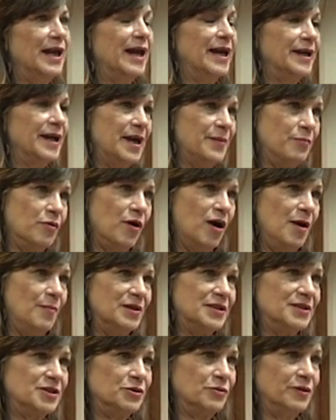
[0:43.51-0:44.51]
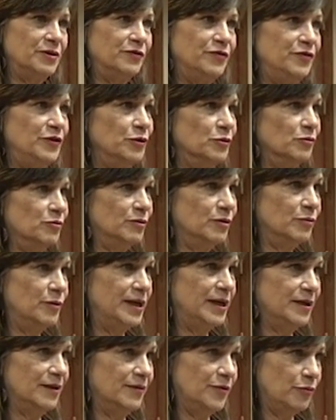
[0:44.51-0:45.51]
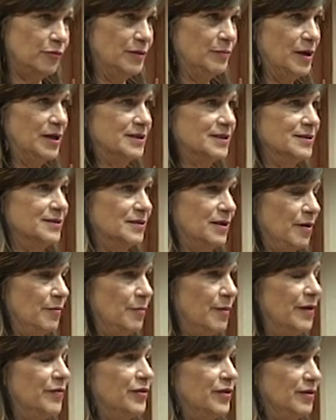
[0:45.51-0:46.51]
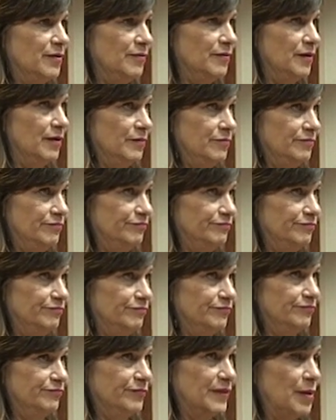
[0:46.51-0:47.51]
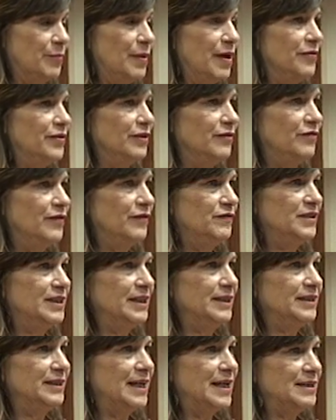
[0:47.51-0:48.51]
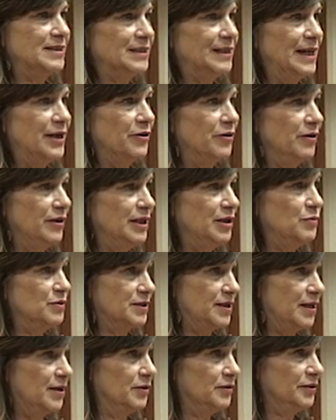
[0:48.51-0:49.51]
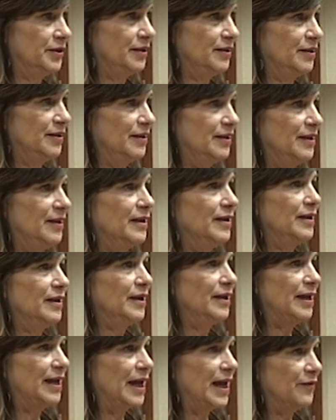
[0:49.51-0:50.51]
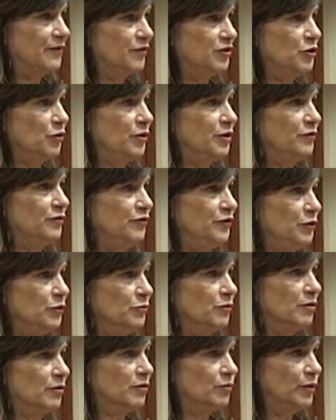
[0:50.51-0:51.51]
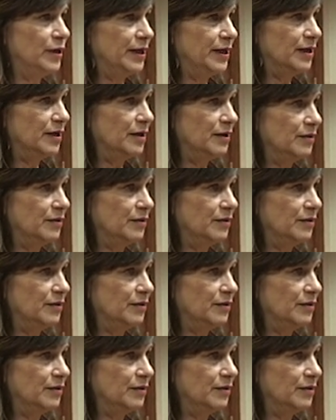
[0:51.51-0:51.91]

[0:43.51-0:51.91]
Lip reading: And I promised during funeral week, a month and 15 days later, he was killed. During funeral week,